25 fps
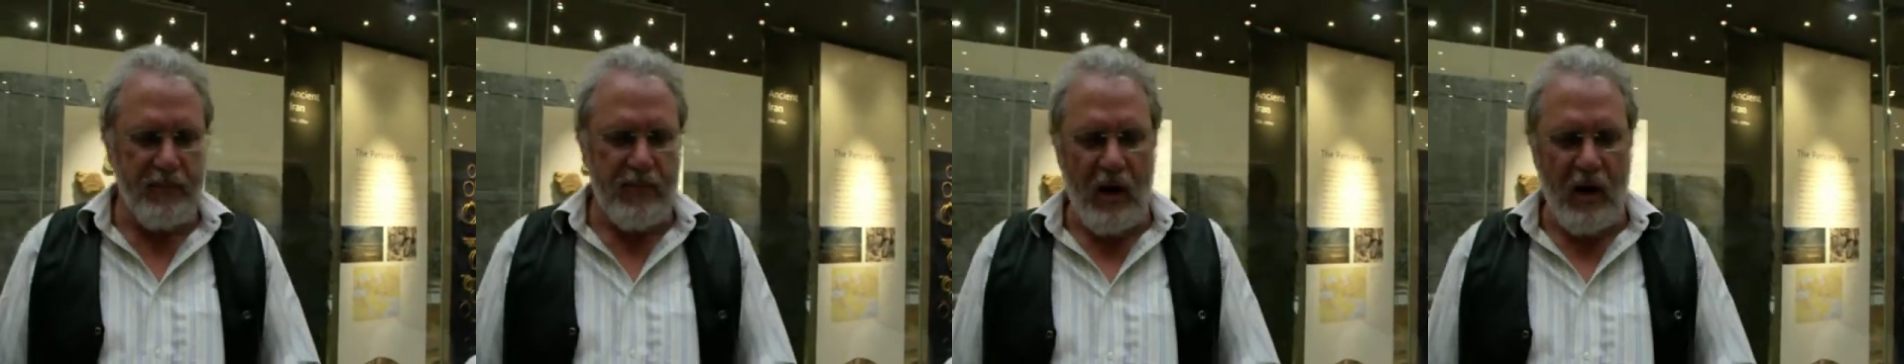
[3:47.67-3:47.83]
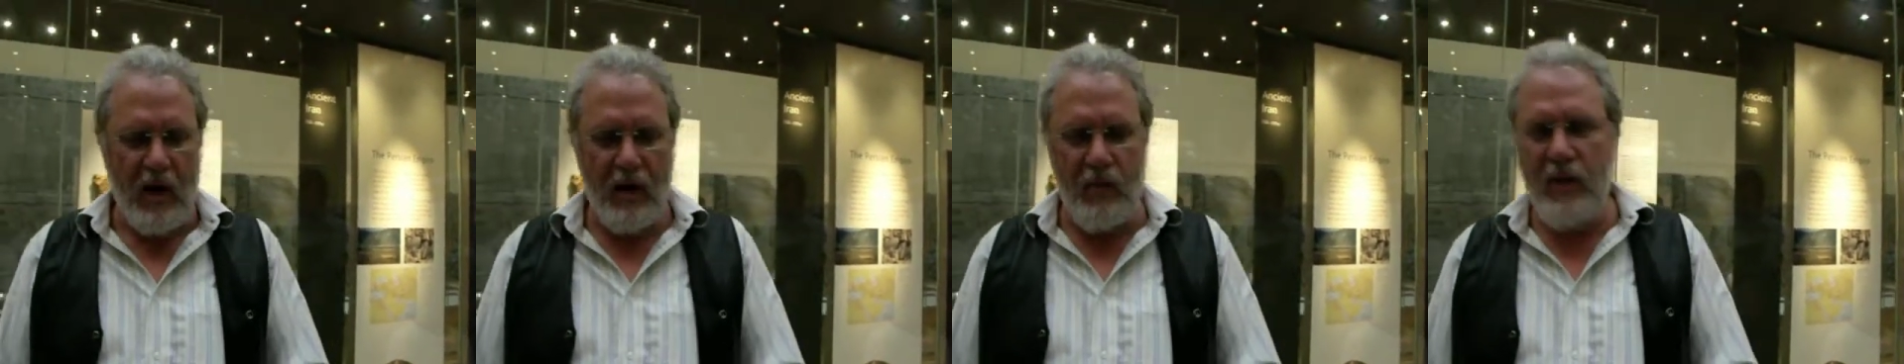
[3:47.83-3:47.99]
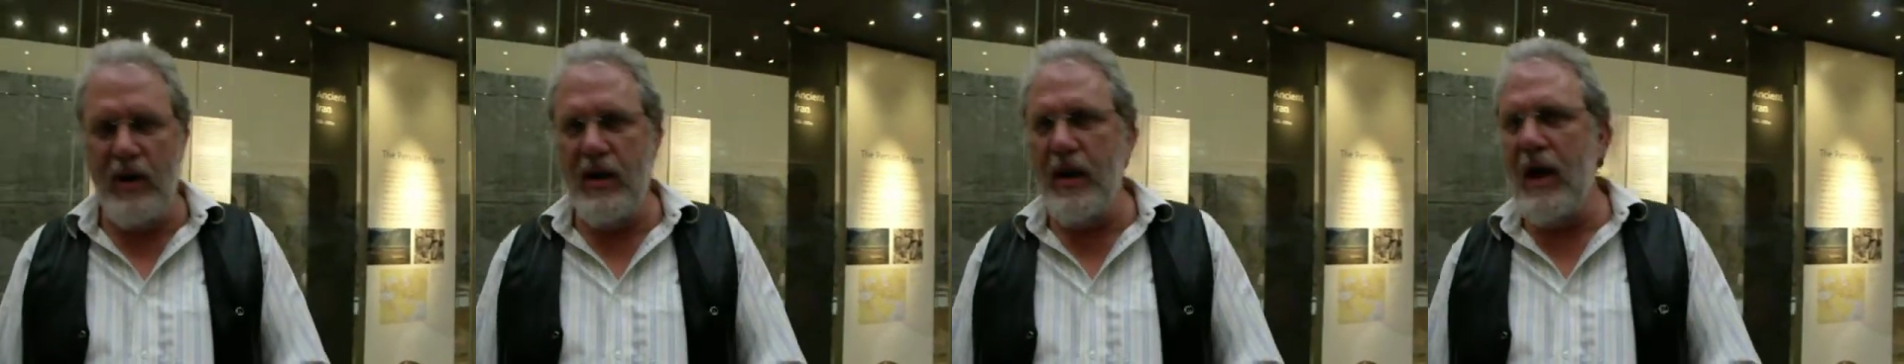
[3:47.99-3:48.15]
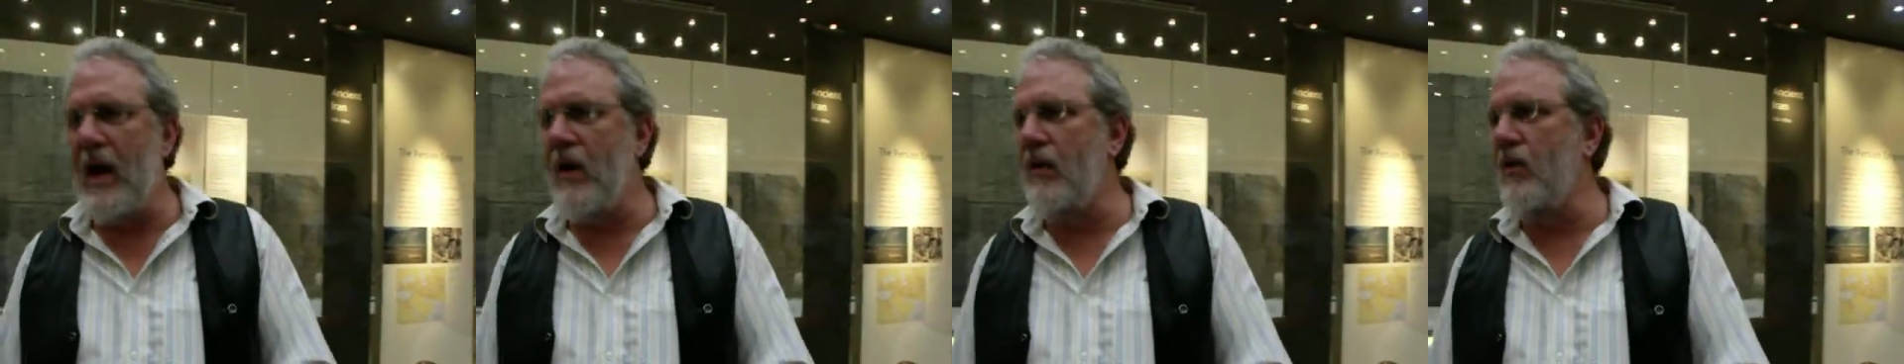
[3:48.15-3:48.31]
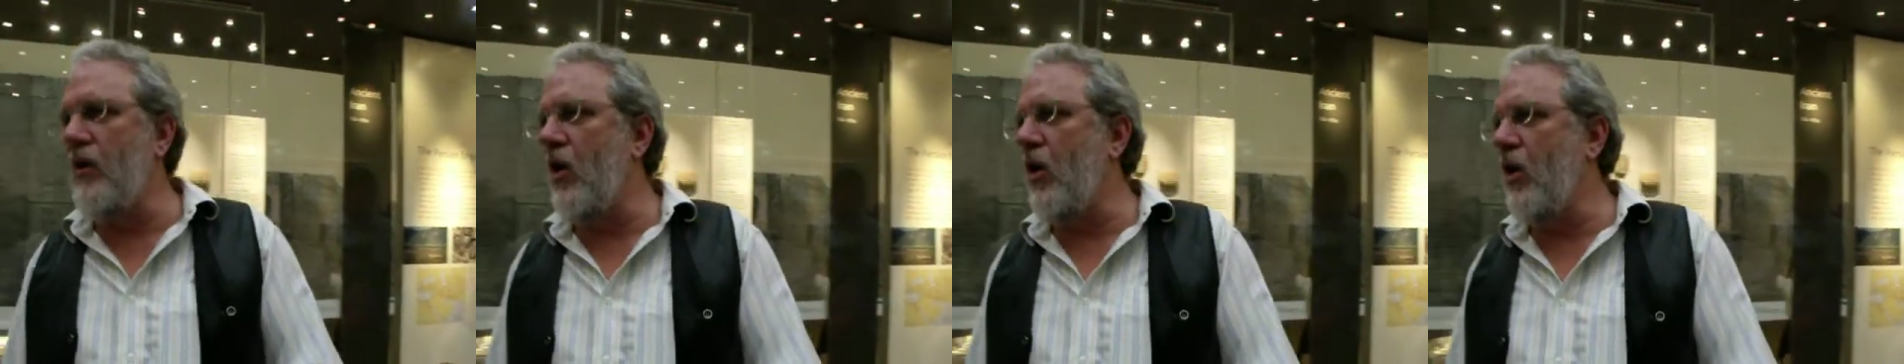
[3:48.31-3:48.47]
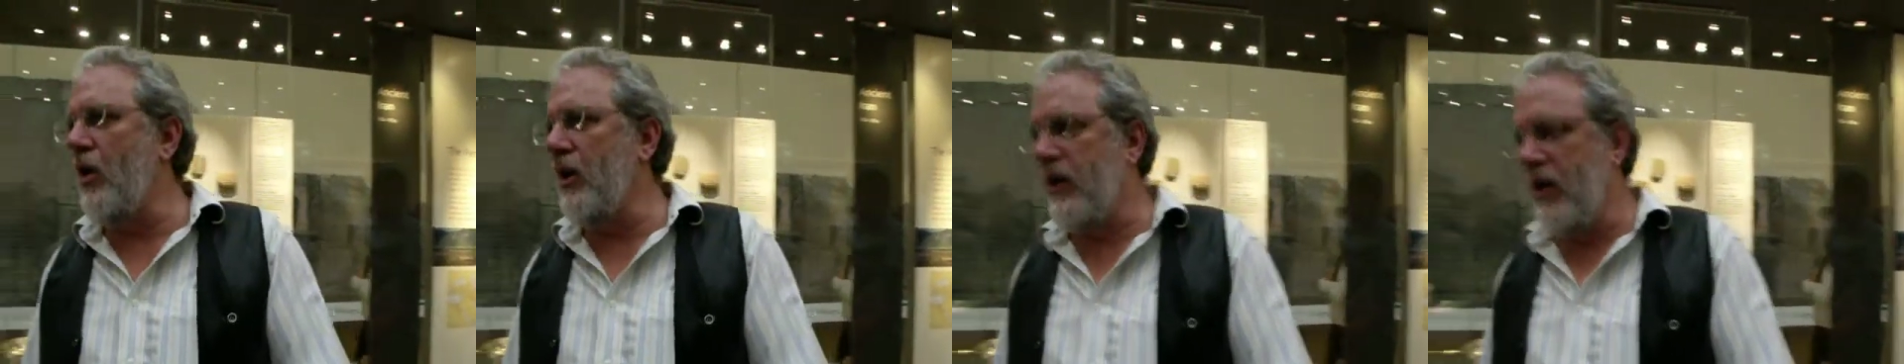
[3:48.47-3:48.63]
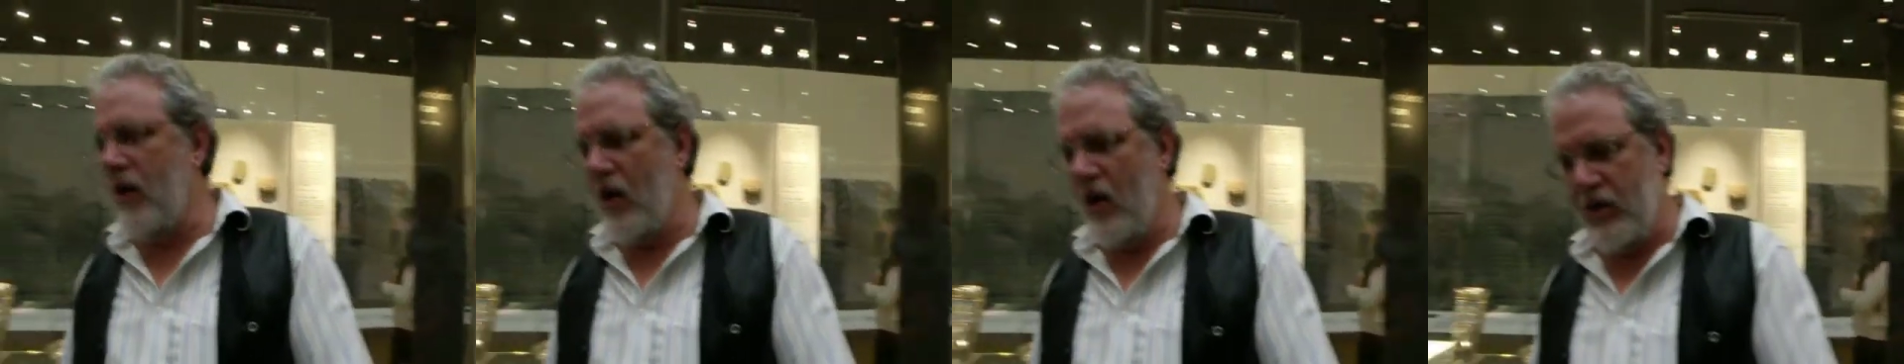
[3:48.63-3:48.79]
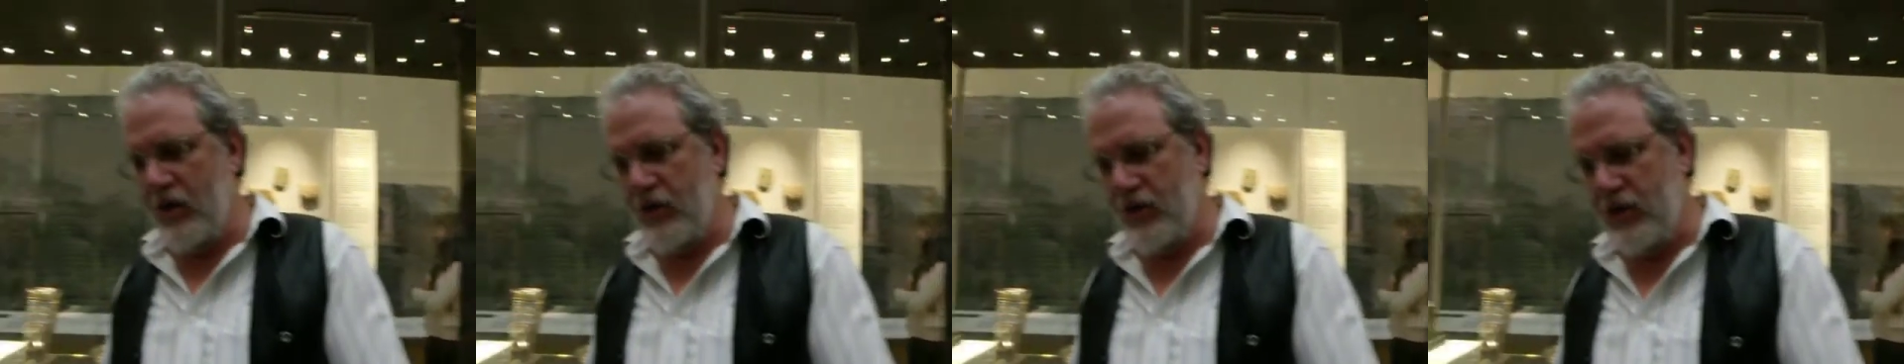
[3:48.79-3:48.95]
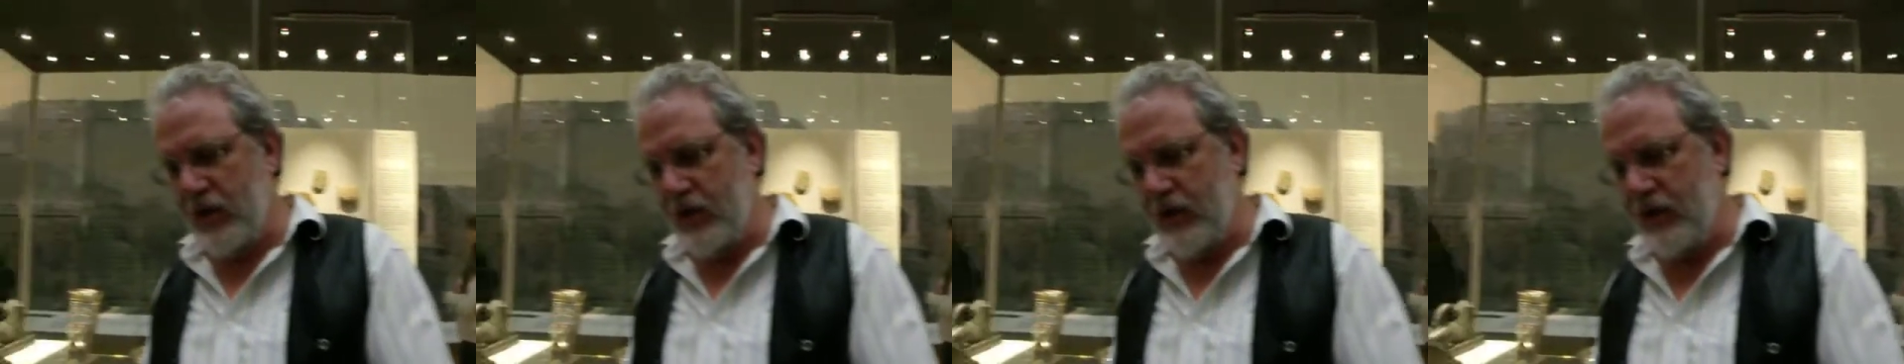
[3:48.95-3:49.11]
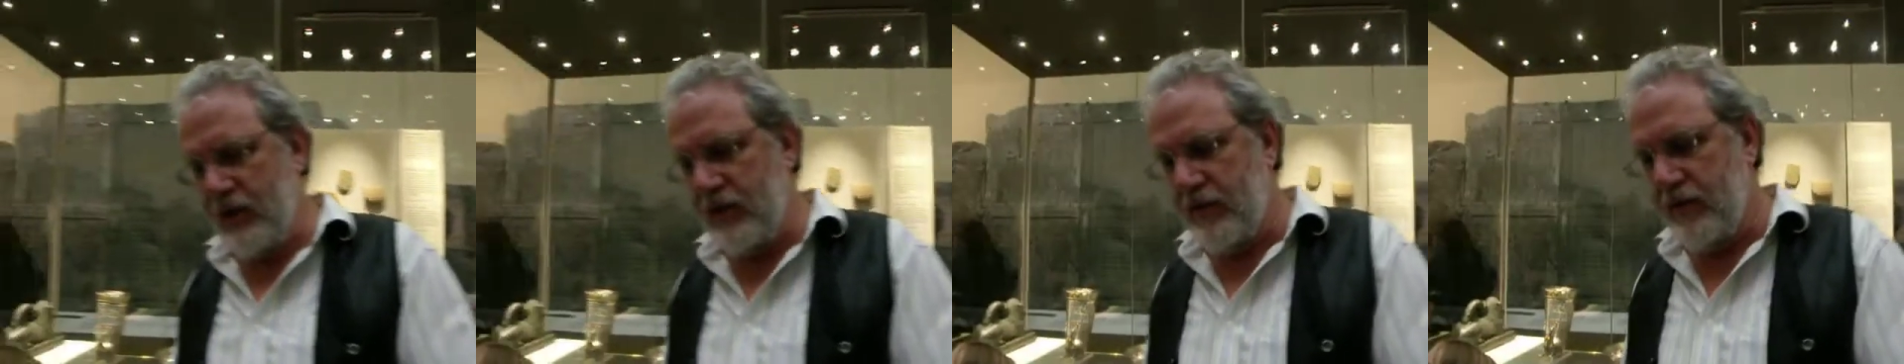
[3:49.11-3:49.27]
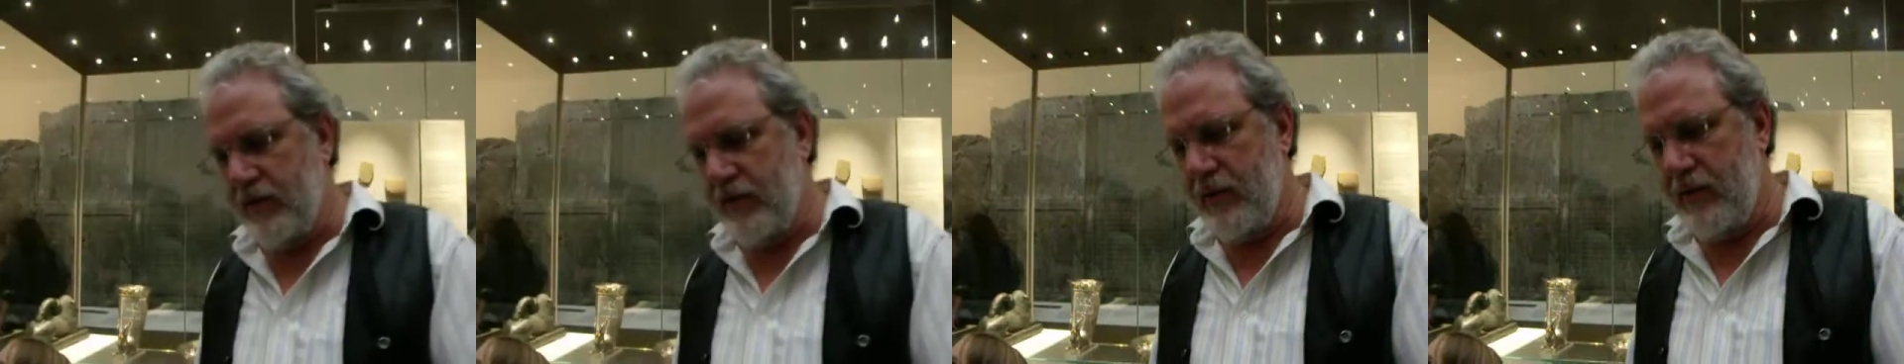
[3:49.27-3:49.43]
a renowned archaeologist,